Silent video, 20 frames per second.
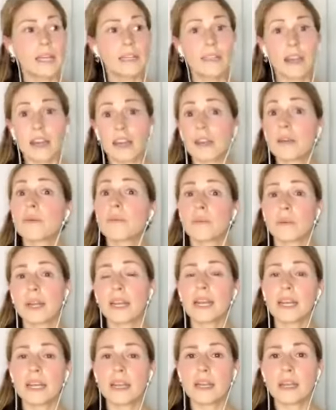that it
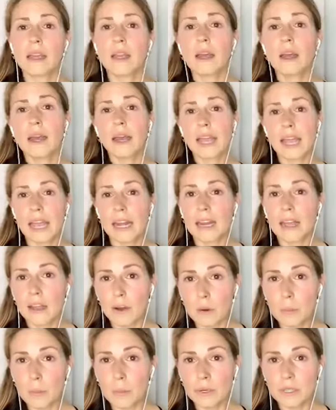really can
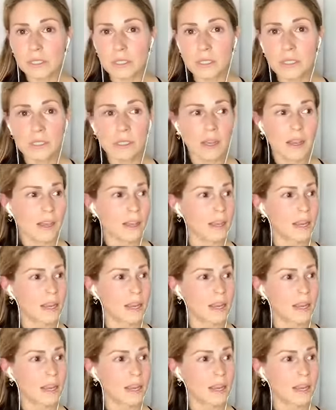help us